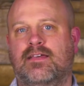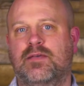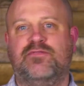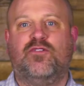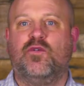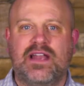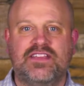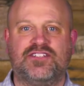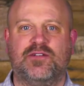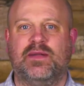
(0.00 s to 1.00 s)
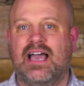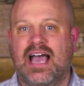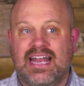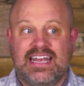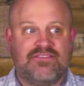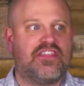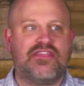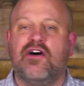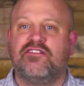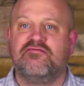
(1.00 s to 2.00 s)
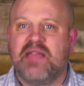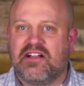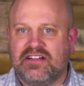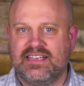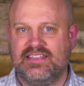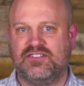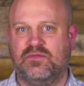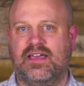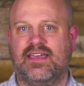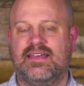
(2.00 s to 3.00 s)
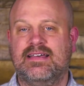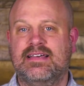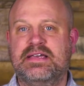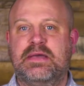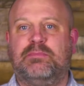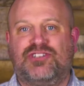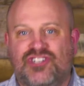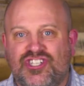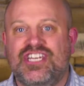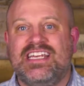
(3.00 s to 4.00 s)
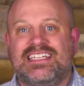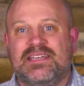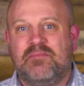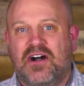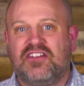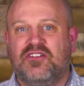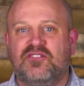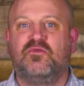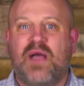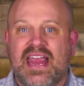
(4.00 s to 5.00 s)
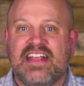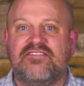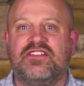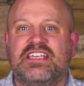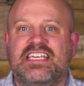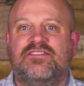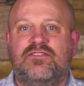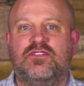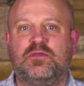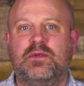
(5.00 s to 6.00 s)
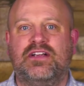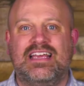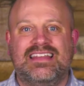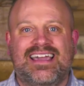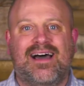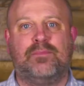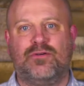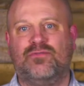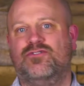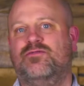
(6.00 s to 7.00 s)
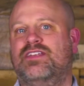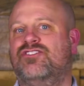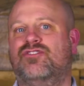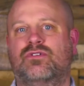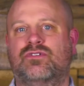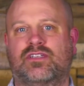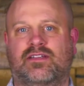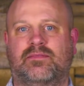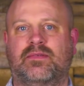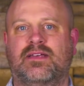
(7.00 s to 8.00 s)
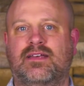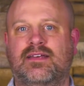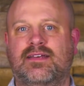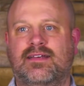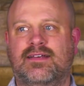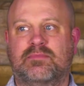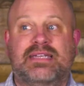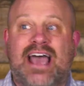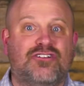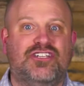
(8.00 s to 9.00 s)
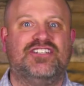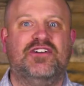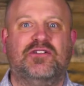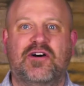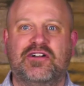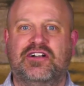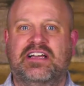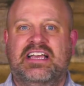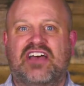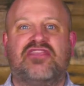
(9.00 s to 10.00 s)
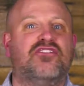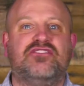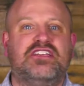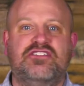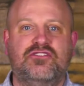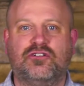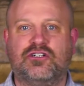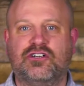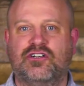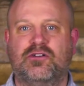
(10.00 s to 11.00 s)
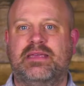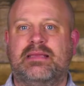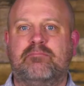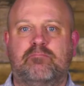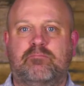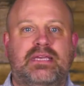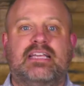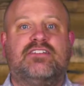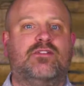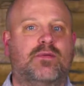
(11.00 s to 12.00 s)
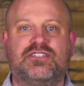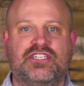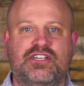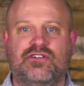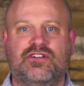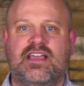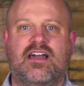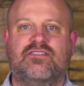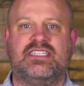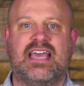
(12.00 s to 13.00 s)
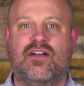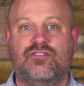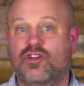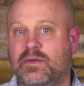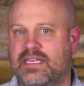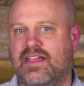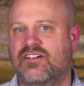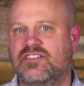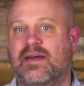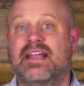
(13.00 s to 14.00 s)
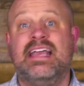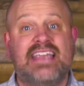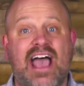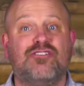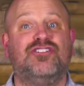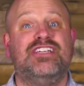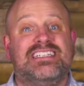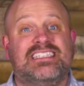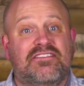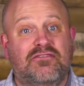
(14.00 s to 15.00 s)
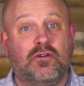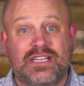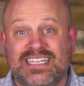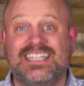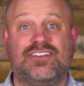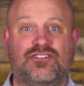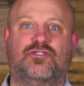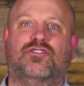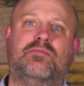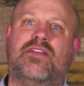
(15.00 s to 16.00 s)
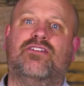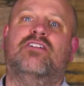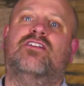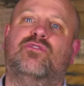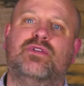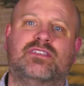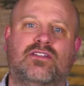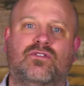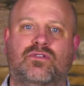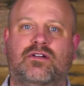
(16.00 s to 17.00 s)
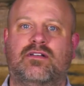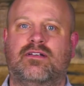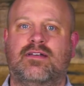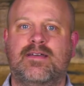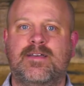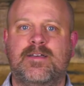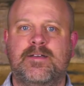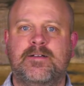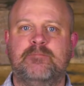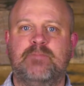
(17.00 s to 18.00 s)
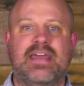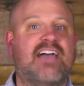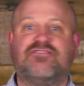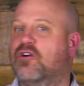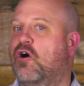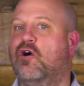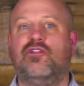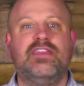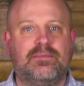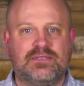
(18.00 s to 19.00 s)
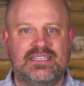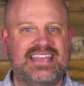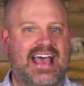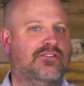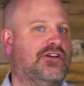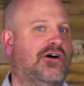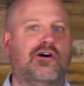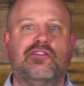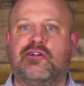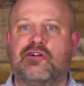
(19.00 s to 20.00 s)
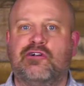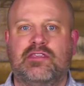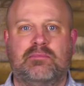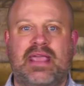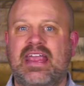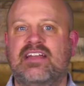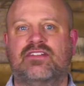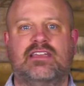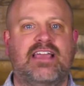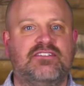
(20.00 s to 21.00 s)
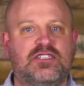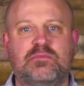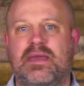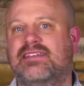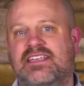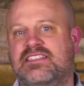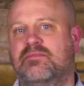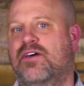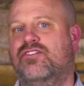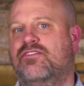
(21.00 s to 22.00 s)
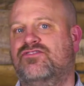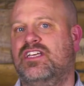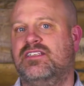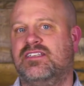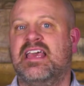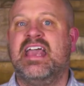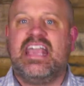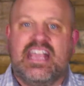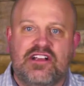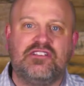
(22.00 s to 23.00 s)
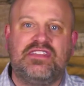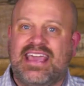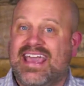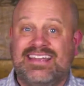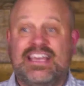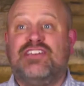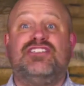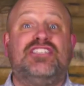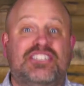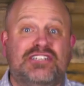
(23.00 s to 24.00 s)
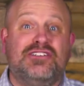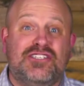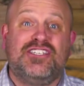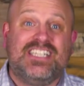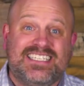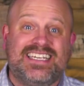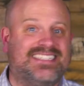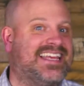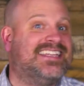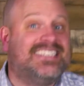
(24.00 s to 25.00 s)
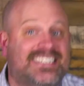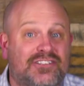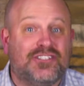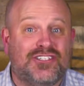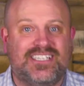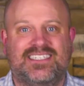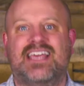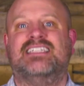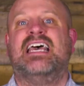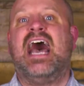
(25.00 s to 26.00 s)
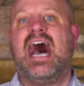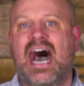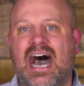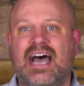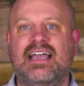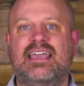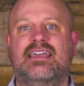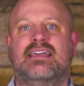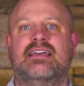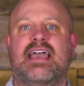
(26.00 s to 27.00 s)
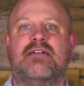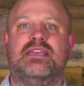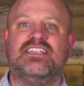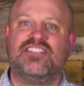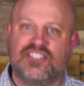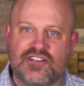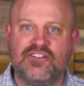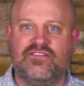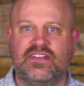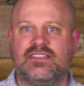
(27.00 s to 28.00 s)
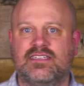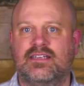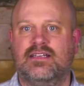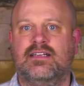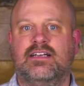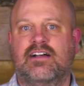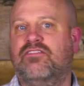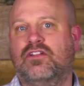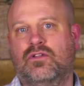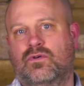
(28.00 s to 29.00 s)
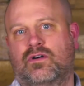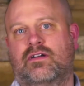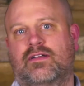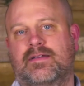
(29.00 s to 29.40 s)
Before writing this sermon, I'd never thought of Mary in this way, but she is among those waiting for the gift of the Spirit in the upper room in Jerusalem. But now she's no longer a 13-year-old girl being picked from obscurity out of a town nobody cares about. Now she is the 46-year-old mother of our risen Lord. And after all the ups and downs, all the hurt and the pain of a life spent as the mother of Jesus, here at the end, still she sits and still she says, I am a servant of the Lord.